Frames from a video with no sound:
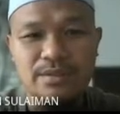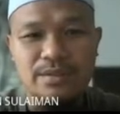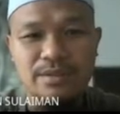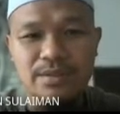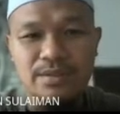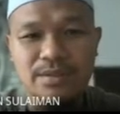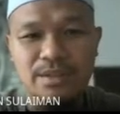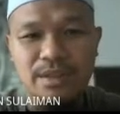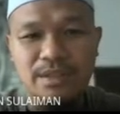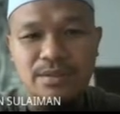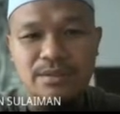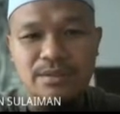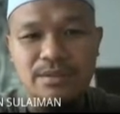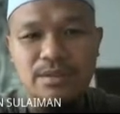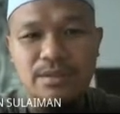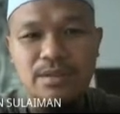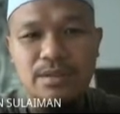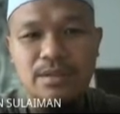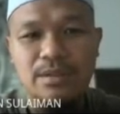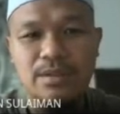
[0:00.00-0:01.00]
in this class,
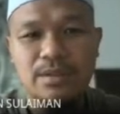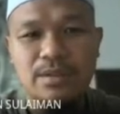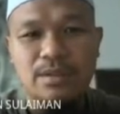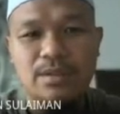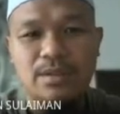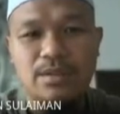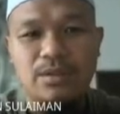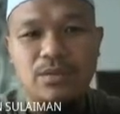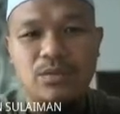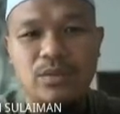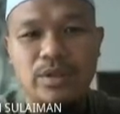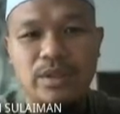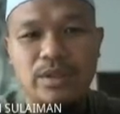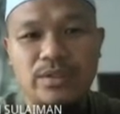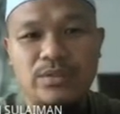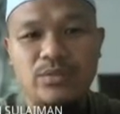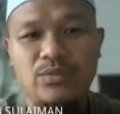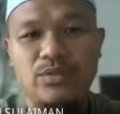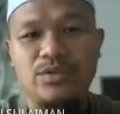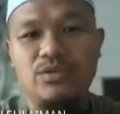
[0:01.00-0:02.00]
what
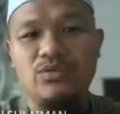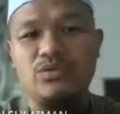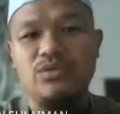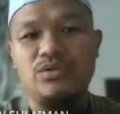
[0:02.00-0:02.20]
is we use